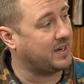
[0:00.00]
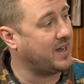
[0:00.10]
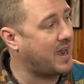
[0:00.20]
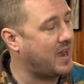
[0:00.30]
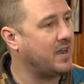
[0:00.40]

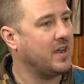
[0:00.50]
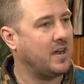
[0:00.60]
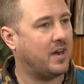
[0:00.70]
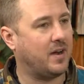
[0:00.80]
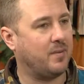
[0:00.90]
Yeah,
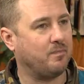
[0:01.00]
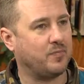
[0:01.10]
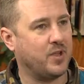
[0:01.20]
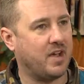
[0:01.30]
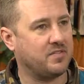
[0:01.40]

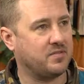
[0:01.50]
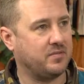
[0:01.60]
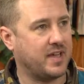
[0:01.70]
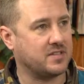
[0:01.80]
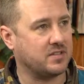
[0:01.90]
you have
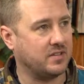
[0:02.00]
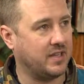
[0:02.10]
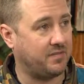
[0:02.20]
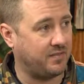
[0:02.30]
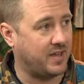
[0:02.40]
less
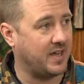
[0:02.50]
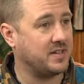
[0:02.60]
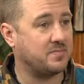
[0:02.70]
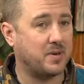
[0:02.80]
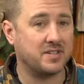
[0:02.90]
lift
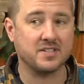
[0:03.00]
lines, but the